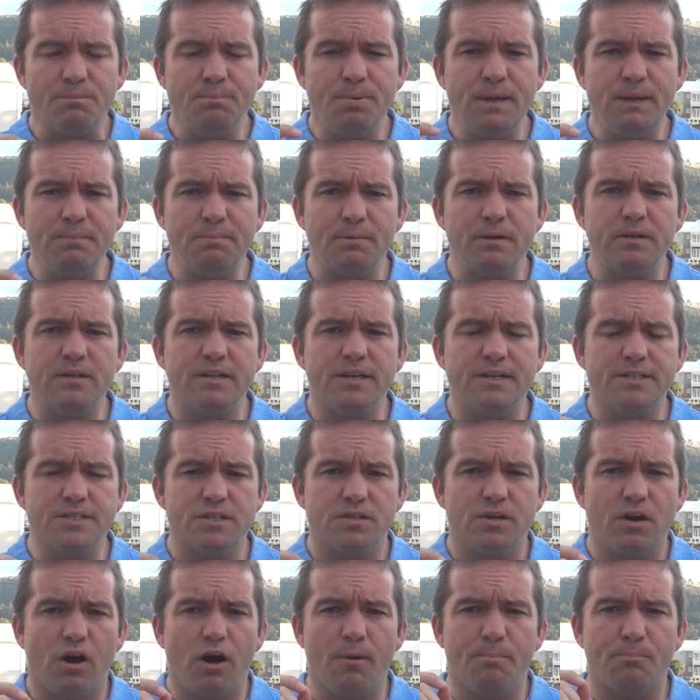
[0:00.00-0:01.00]
People
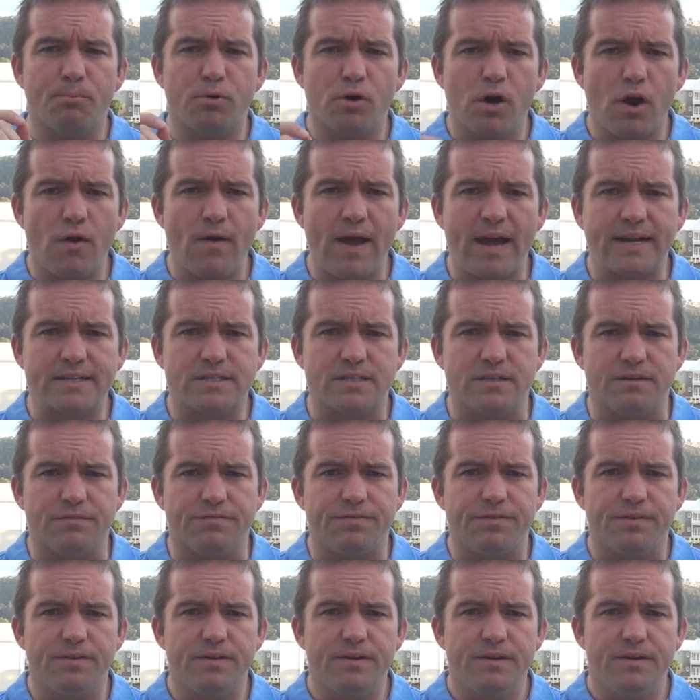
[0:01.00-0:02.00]
that are
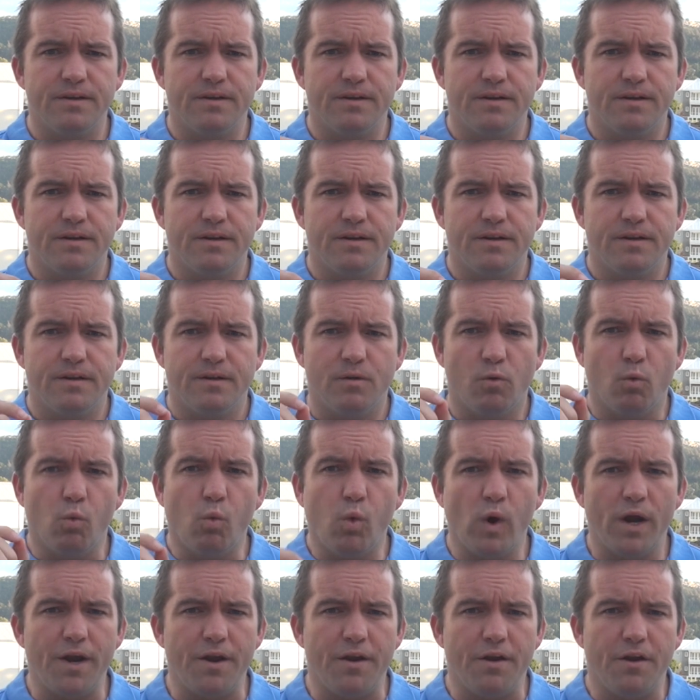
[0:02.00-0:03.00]
proactive
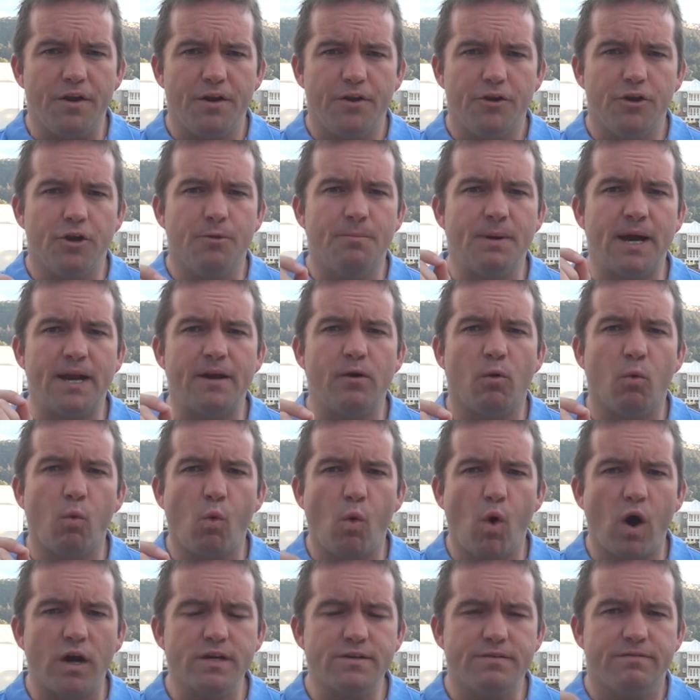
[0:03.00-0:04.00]
win, no matter
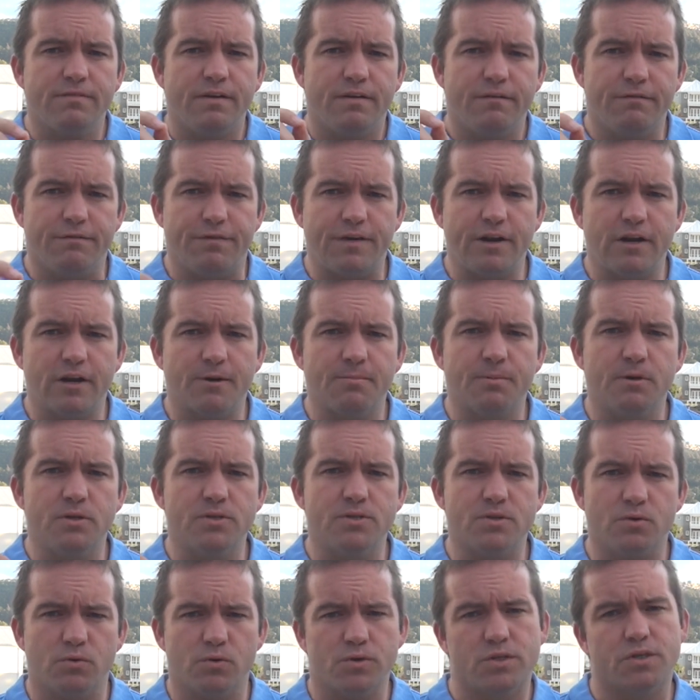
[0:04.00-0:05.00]
what
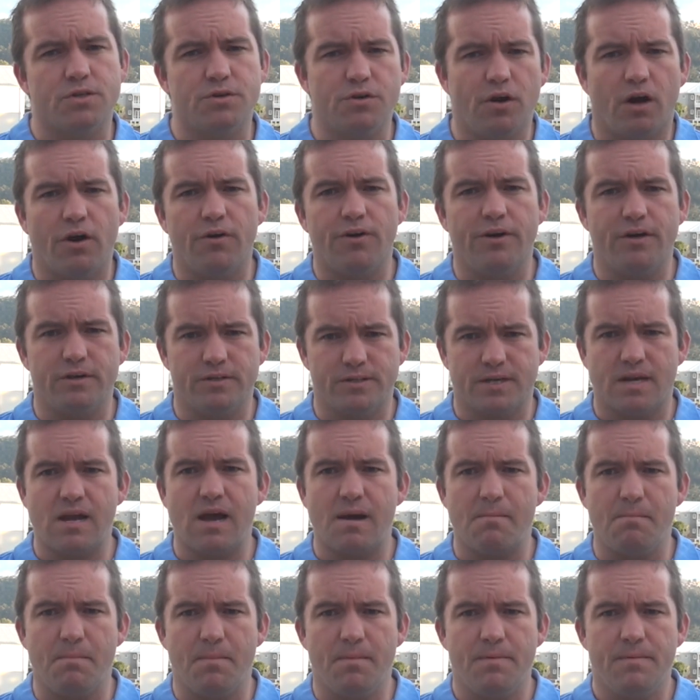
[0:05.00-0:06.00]
variables or scenarios
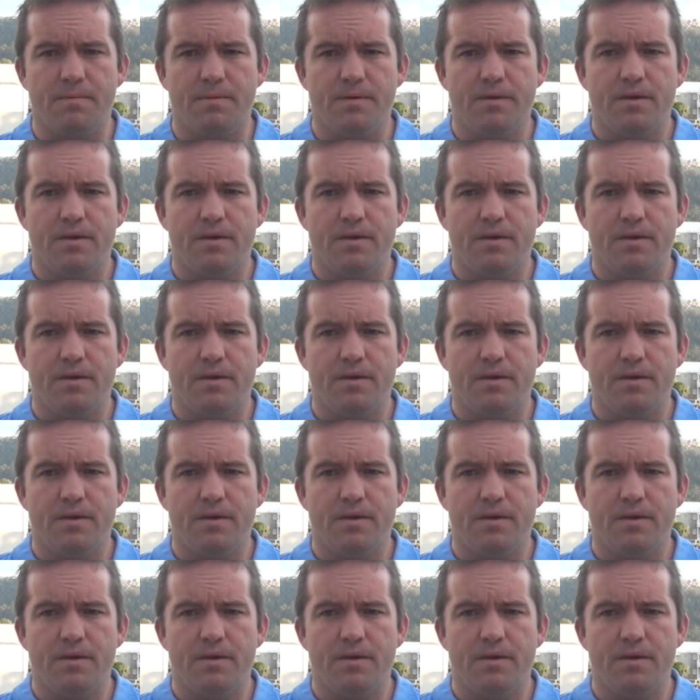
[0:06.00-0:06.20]
come.